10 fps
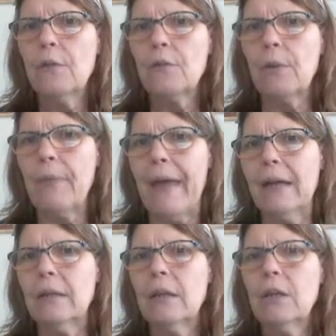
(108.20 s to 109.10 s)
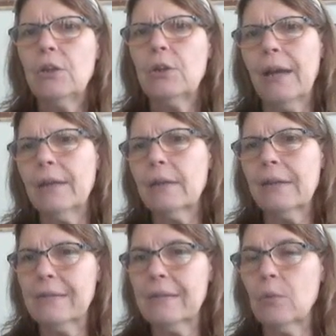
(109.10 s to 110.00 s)
from that. You kind of
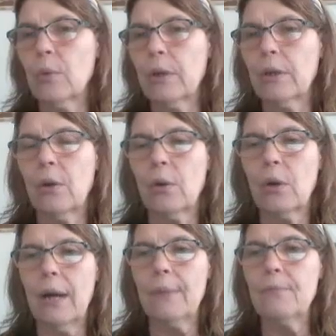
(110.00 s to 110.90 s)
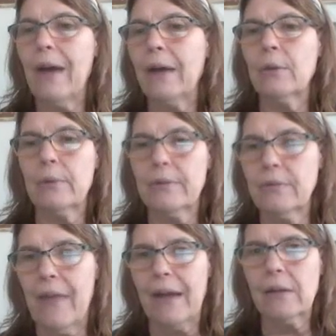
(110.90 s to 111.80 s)
can see where your value is
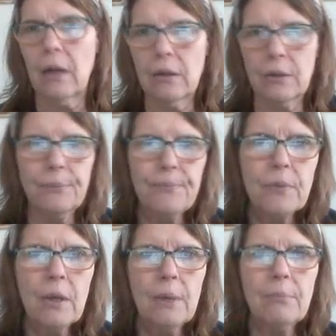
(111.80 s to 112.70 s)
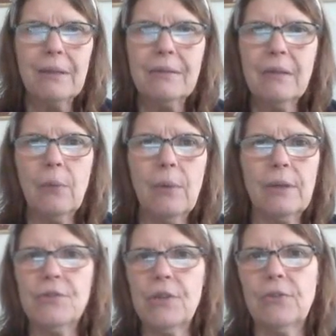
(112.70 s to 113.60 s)
of that color. But let's say I want
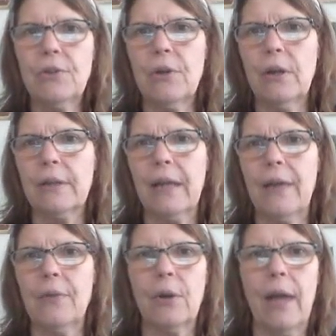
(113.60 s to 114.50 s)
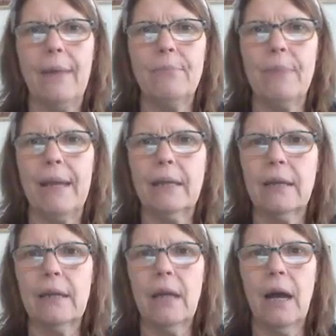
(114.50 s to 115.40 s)
to change it all together and make
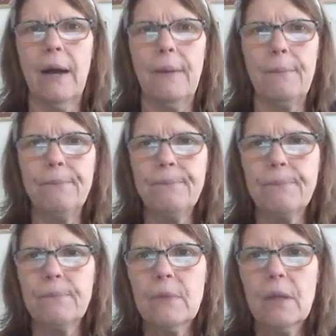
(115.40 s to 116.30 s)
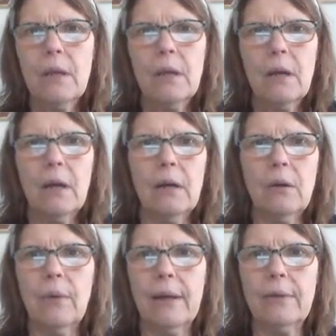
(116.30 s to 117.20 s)
it, oh,
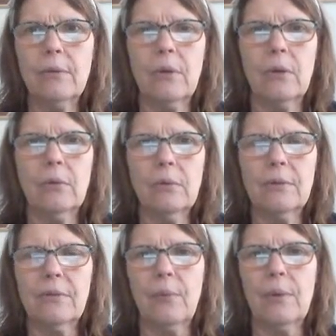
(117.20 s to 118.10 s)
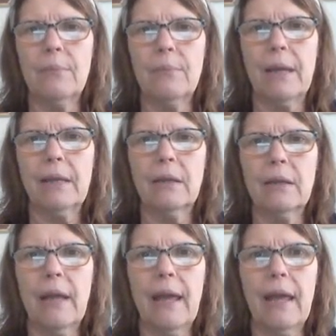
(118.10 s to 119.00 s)
I don't know. Let's say I want to make
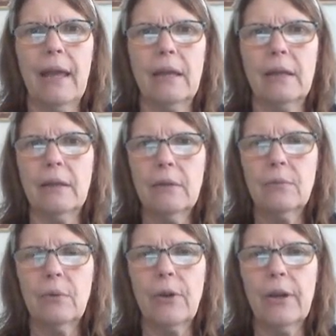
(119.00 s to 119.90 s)
it well, we